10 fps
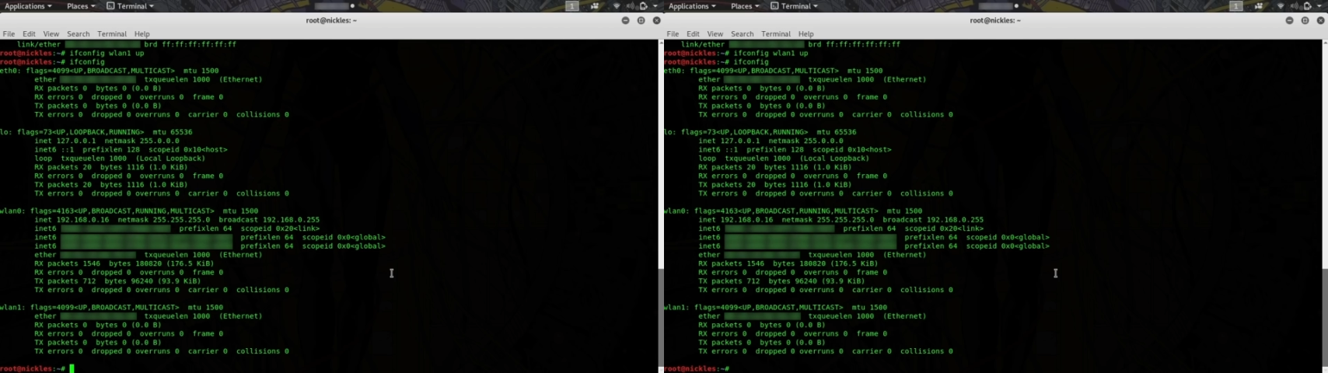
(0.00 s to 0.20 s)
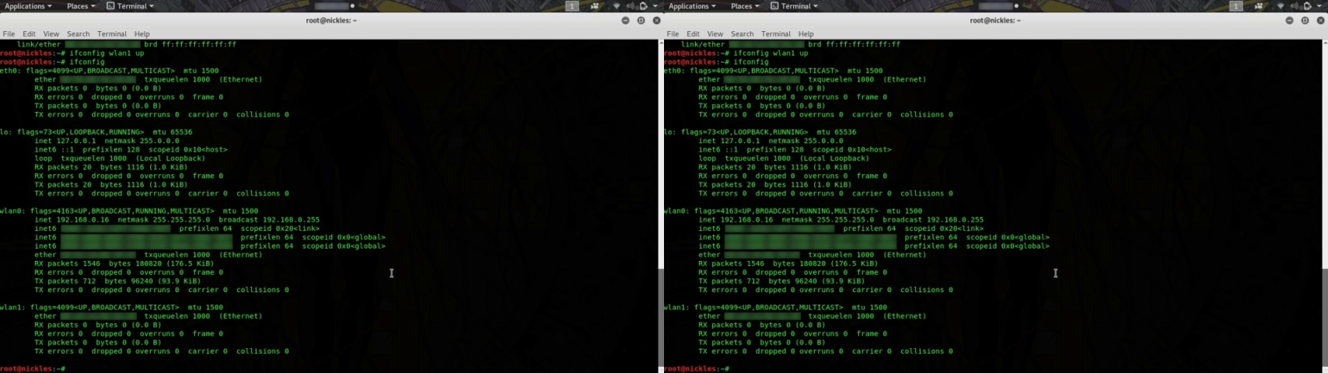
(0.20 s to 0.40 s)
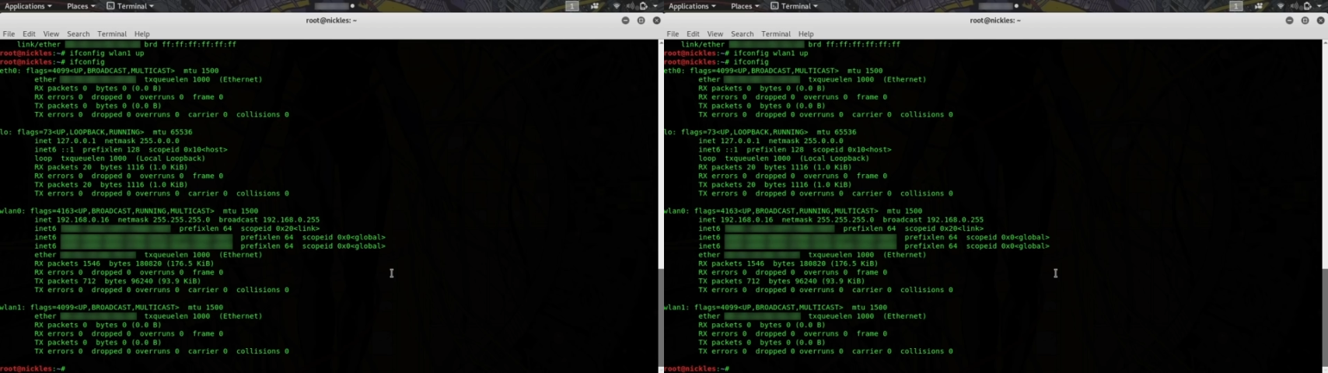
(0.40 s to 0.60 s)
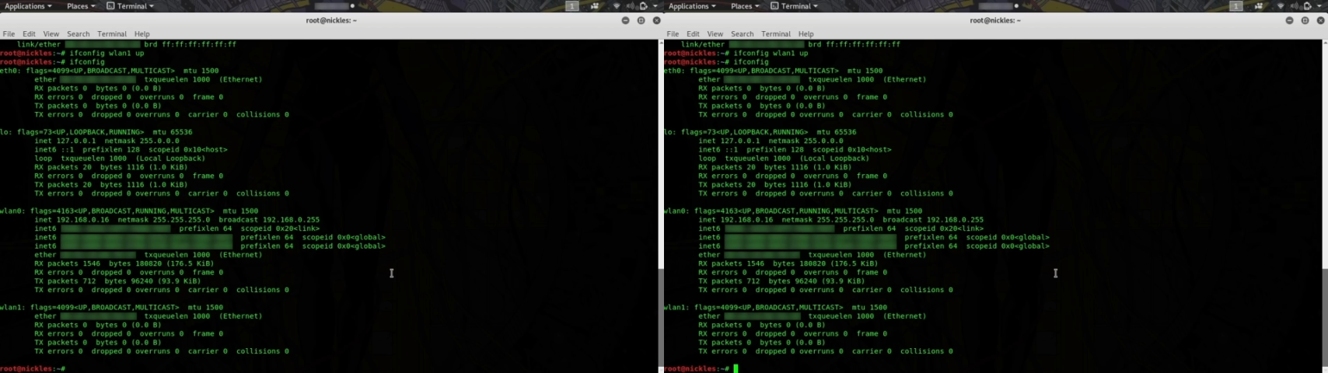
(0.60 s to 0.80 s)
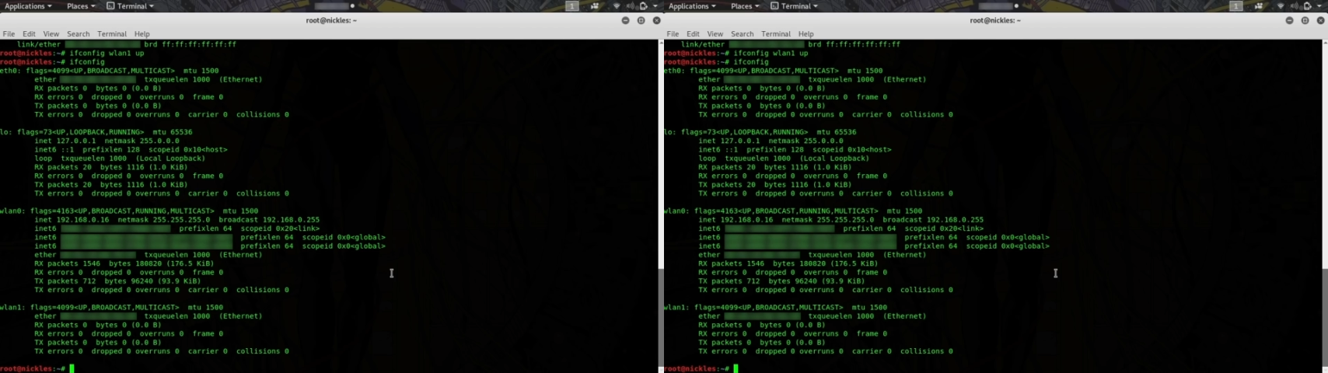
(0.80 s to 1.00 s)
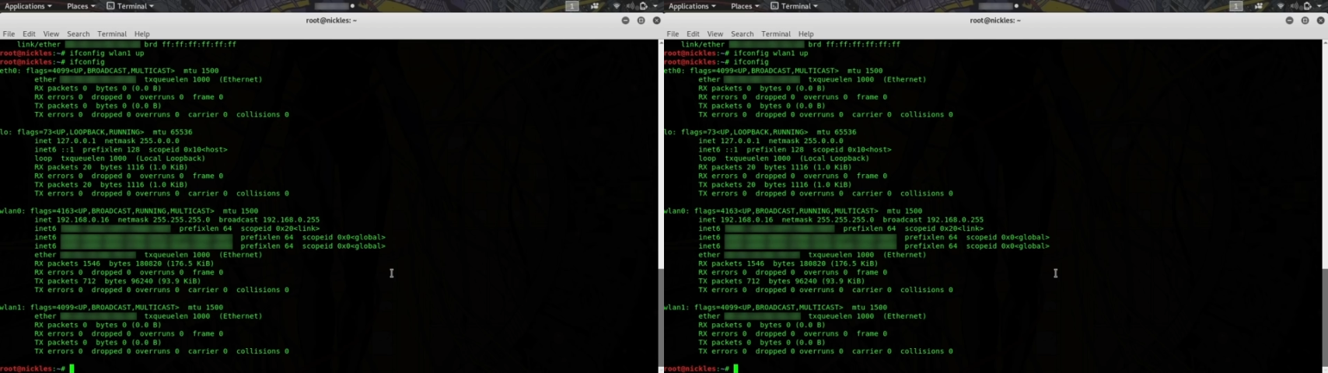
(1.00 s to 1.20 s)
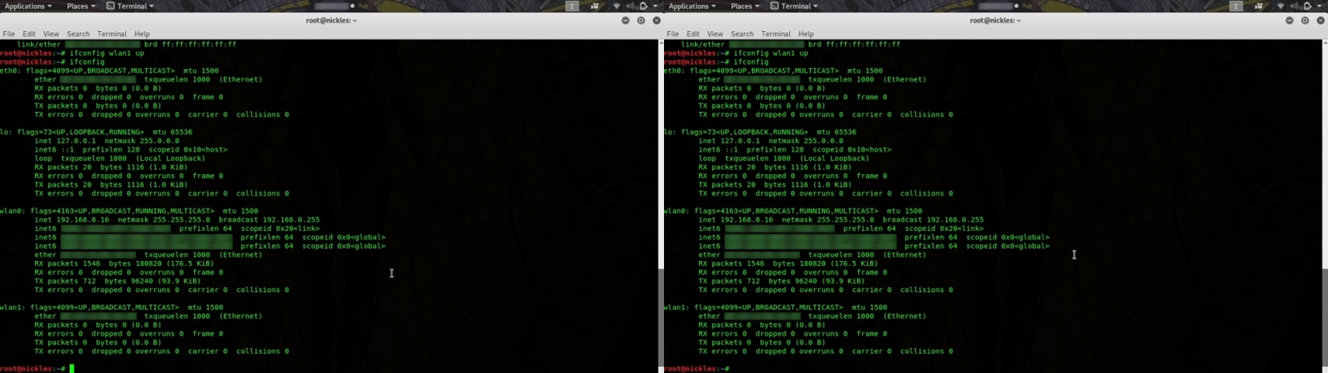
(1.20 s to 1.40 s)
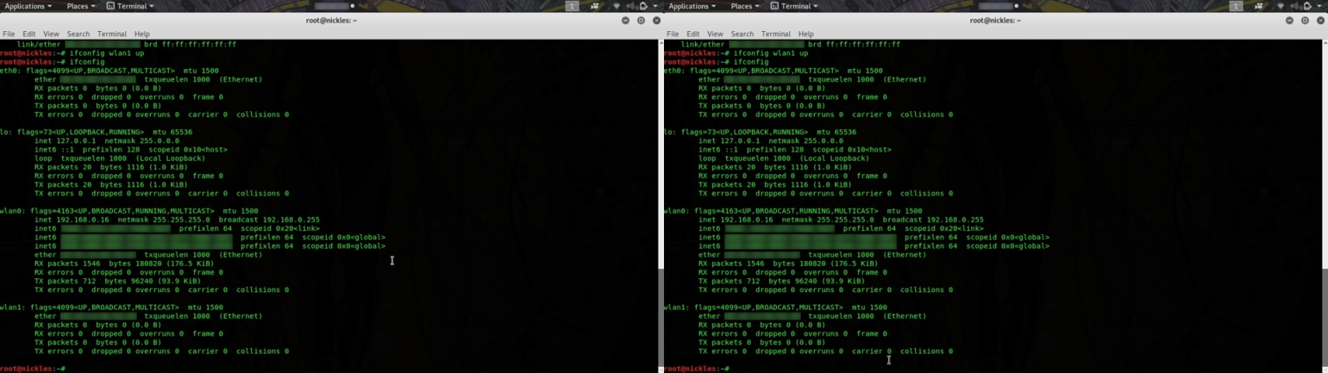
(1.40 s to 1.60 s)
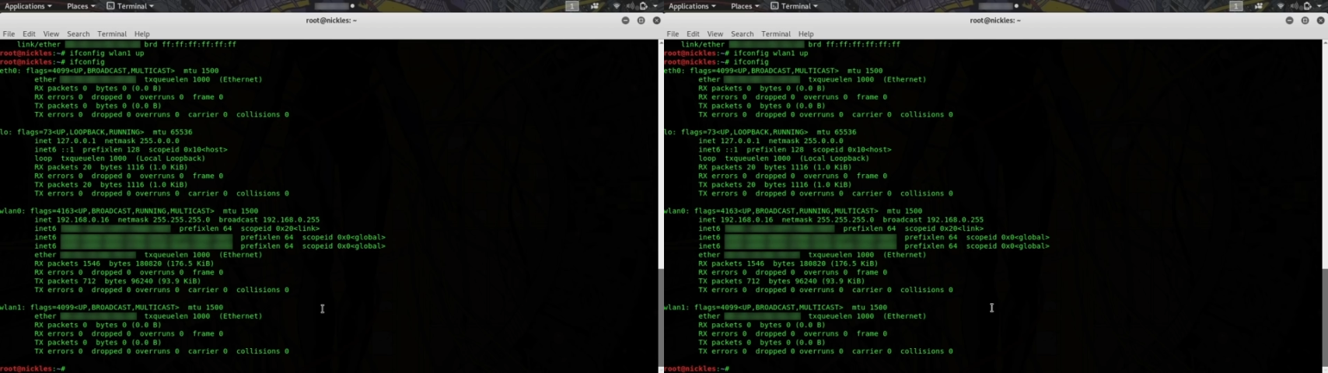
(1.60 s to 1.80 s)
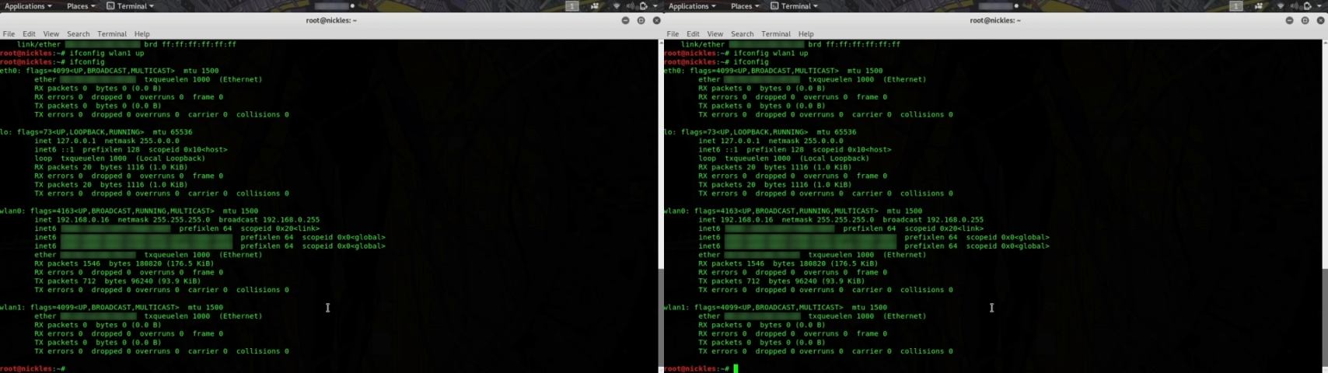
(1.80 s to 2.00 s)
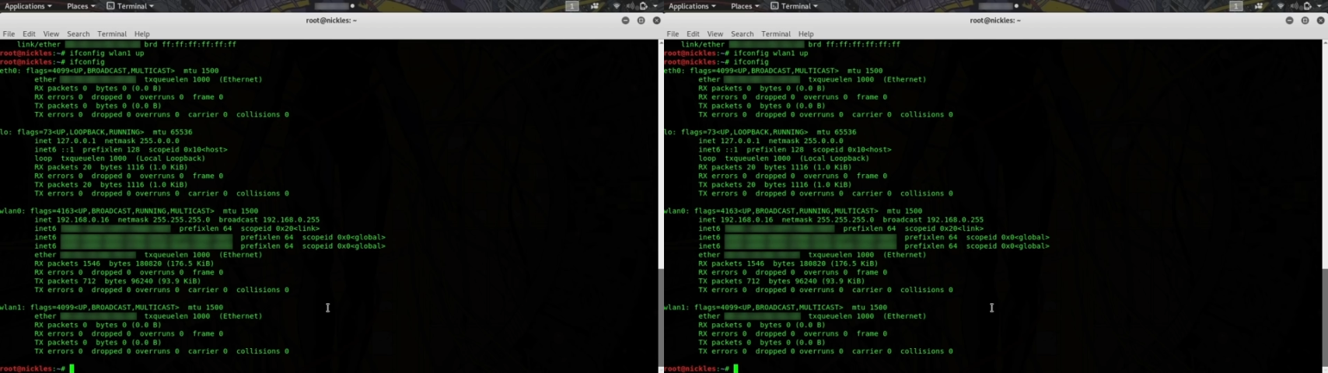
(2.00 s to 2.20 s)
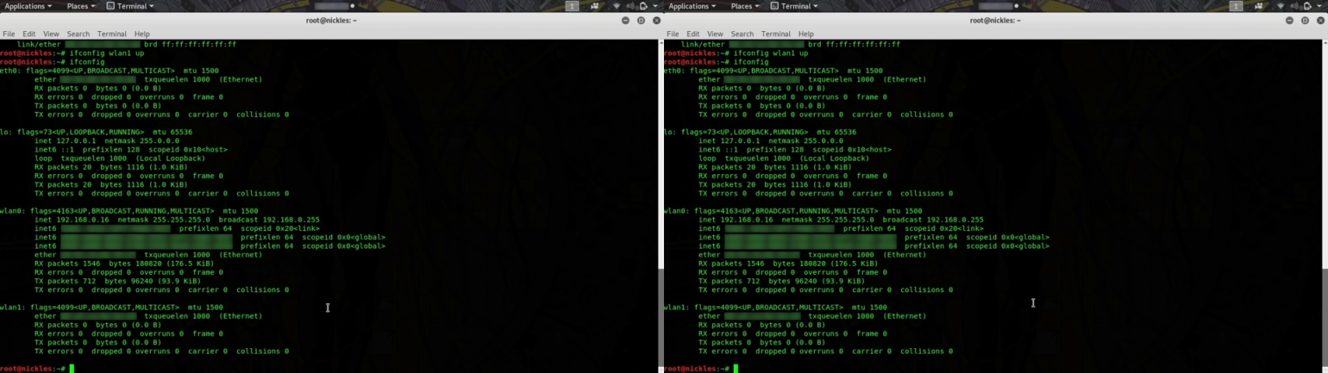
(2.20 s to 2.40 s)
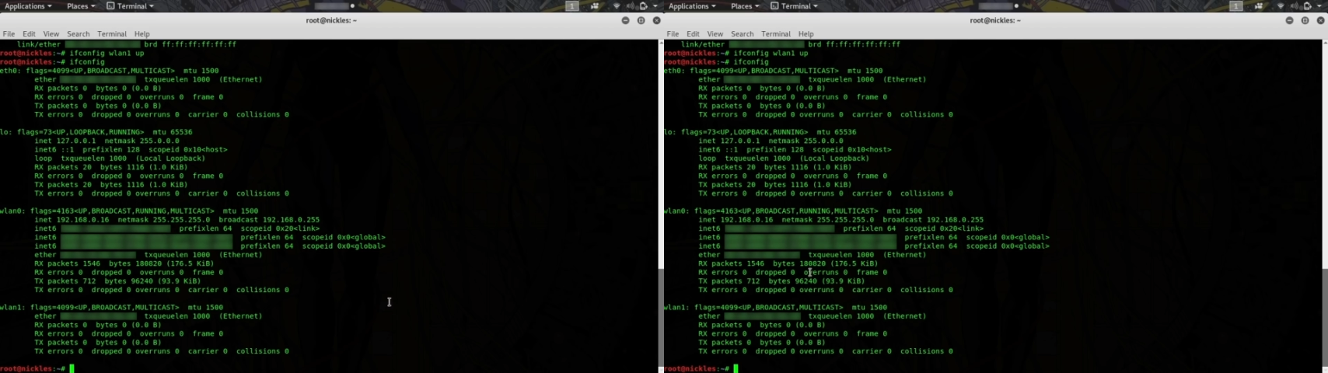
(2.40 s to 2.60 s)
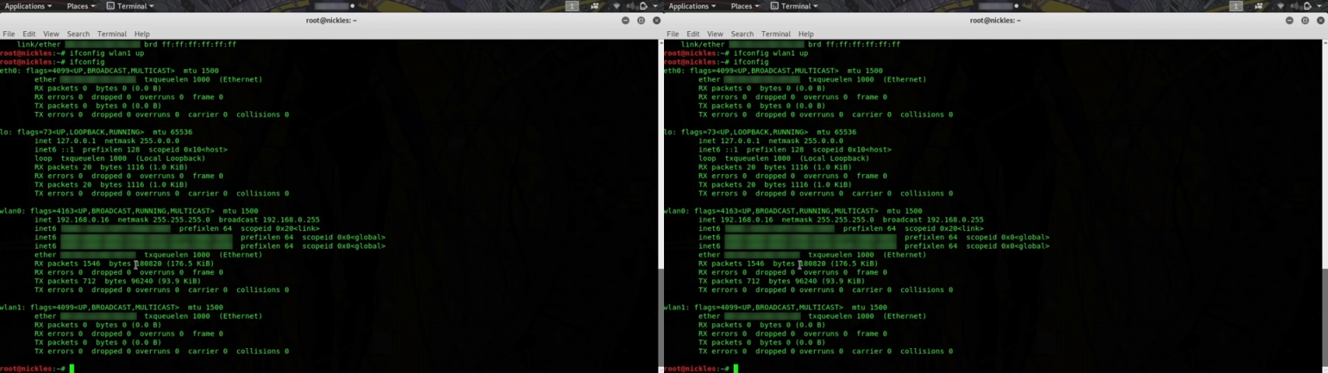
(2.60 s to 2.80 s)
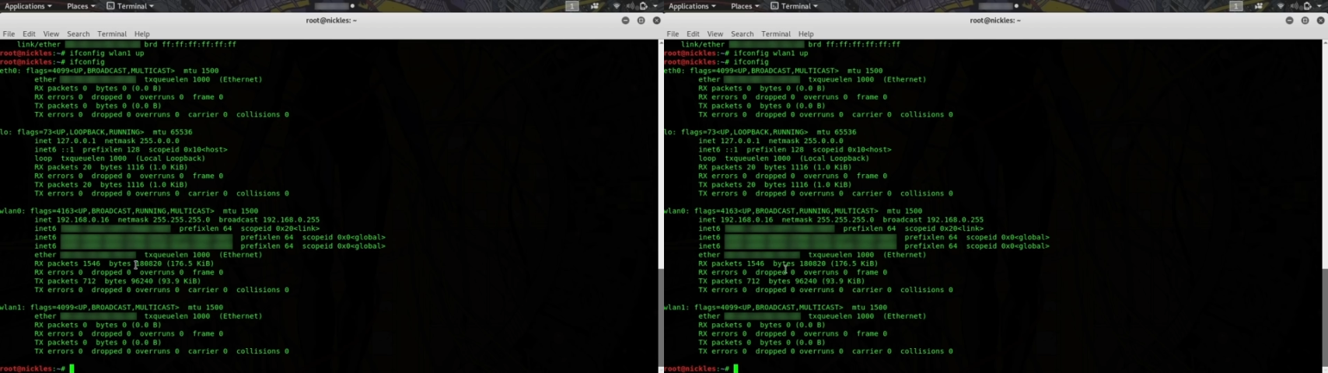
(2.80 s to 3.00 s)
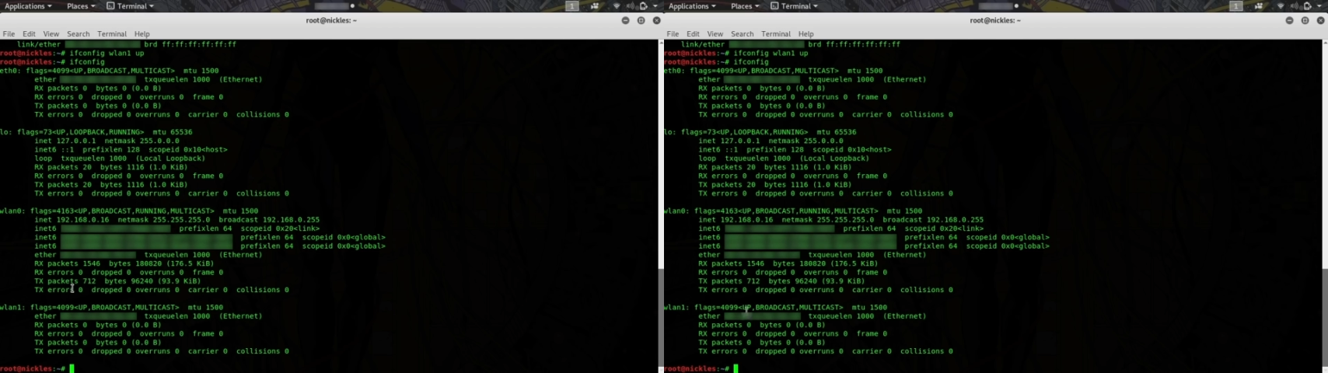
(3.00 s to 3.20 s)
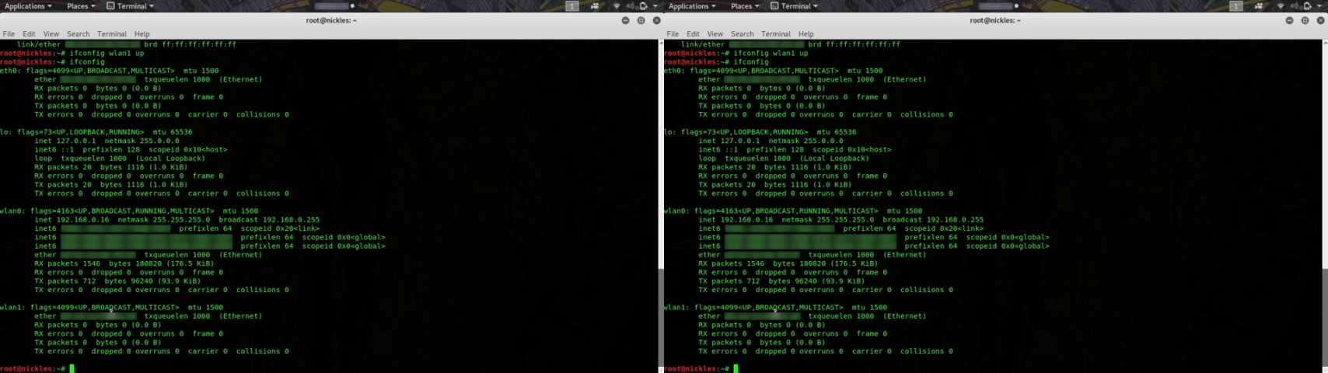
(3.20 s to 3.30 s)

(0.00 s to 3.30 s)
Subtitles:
(no speaker visible)